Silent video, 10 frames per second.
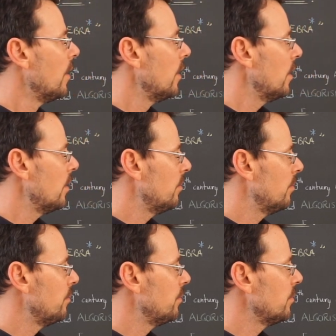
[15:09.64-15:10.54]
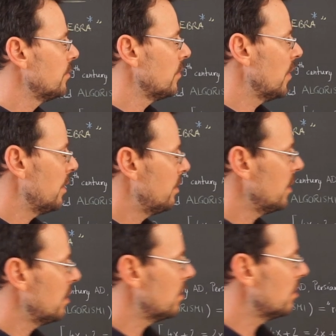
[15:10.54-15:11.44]
I
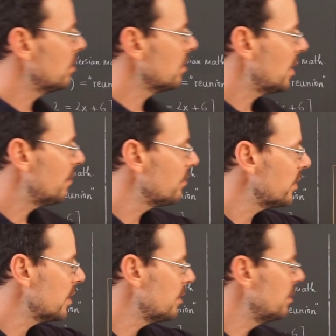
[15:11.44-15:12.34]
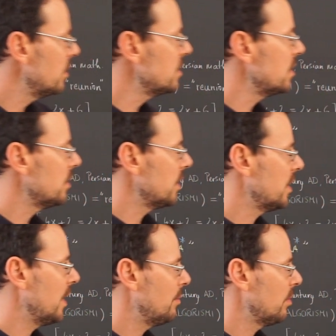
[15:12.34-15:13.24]
think covering this here in
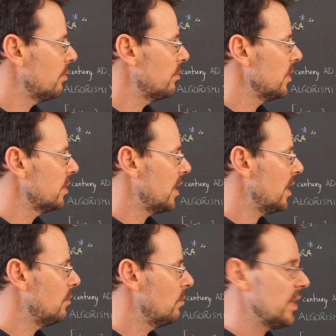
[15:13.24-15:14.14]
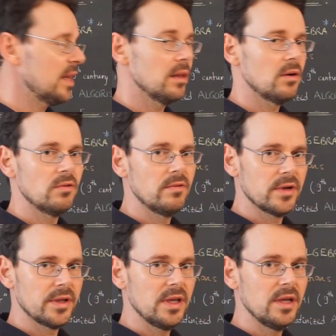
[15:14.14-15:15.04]
depth will take well over a
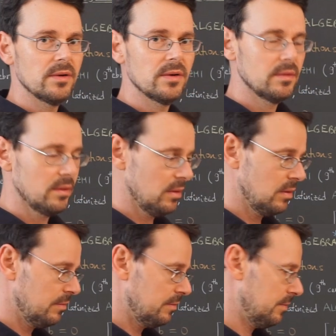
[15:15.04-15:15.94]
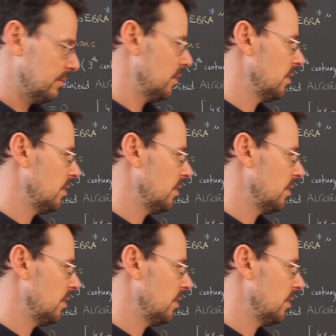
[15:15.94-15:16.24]
year of